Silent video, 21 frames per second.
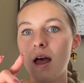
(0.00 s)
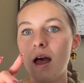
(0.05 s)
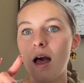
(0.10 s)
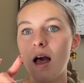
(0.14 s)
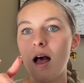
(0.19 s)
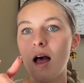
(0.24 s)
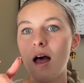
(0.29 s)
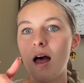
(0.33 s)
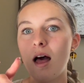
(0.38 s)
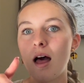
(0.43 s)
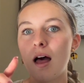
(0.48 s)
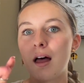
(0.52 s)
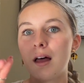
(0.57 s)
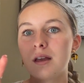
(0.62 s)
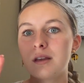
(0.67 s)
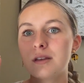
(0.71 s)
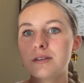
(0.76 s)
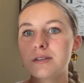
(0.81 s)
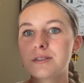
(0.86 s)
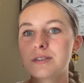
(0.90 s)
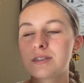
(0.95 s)

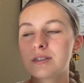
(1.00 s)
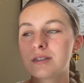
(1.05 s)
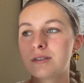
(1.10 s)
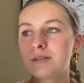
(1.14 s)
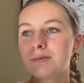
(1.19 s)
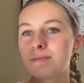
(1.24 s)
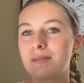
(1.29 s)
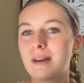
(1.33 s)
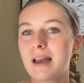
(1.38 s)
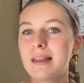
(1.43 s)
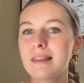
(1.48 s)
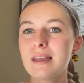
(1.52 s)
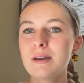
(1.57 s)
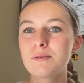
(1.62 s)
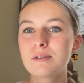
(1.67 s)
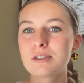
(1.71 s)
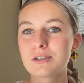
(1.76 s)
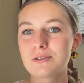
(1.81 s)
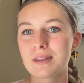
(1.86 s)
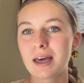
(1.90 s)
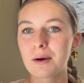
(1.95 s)
uz. And they
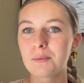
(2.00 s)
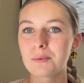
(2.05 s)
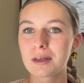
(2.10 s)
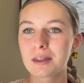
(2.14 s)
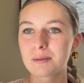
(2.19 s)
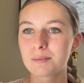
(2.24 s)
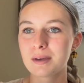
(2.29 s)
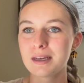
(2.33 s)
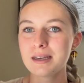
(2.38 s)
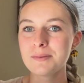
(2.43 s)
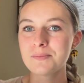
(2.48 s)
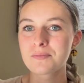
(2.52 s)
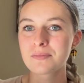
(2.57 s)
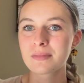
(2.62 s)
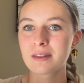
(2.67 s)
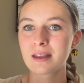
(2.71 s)
would do that with me.